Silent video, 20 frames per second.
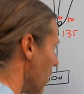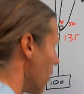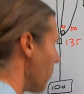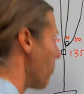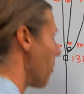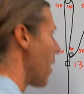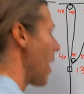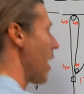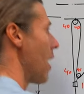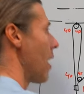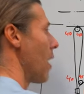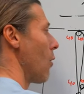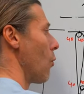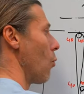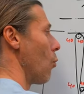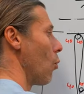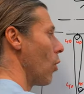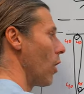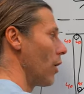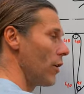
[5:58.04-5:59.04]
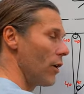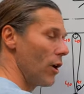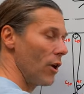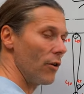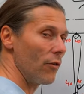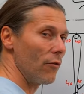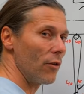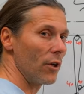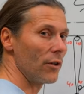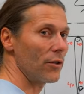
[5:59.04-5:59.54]
My one
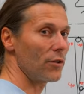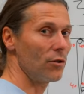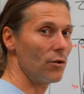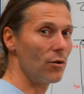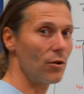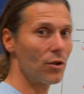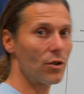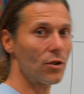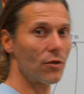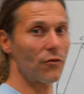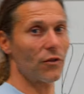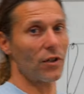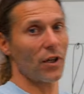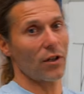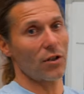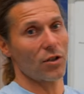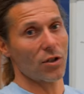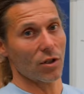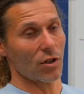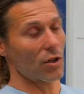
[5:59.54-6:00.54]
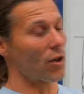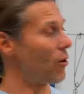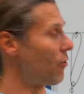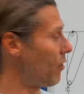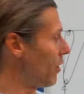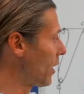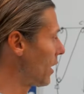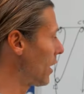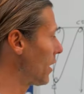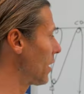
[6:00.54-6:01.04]
hundred units of tension
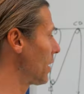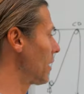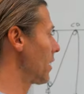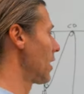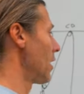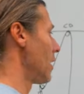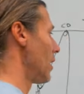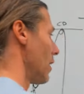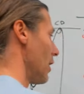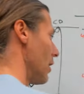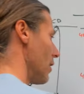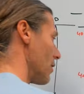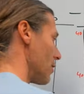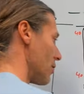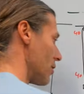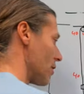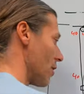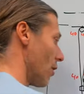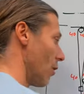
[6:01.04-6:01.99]
going in is